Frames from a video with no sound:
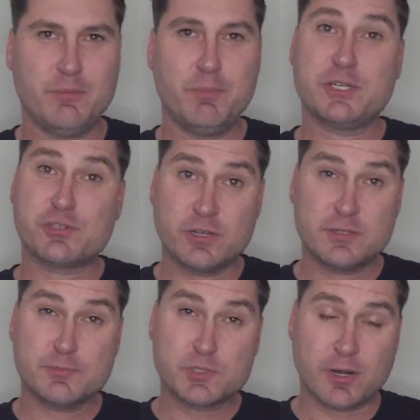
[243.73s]
Make sure to
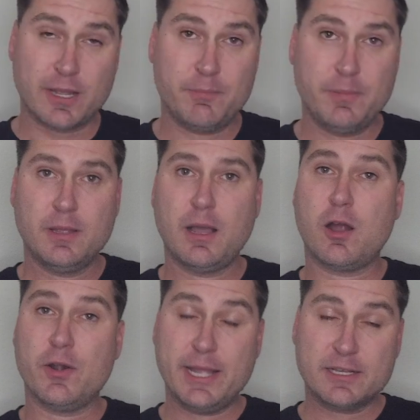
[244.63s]
subscribe.
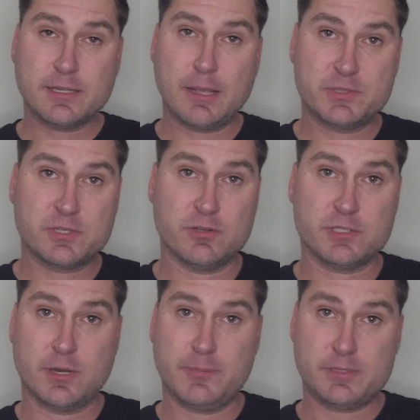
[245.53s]
Our next episode
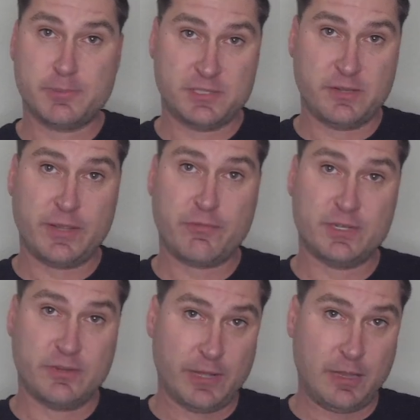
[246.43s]
is going to be specific
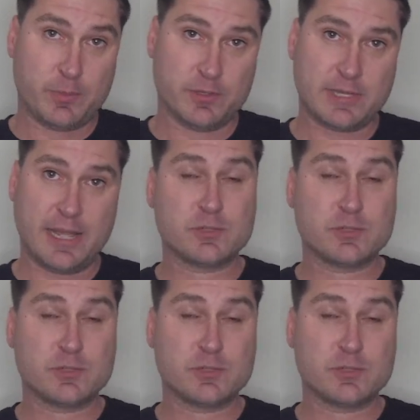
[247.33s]
for developers,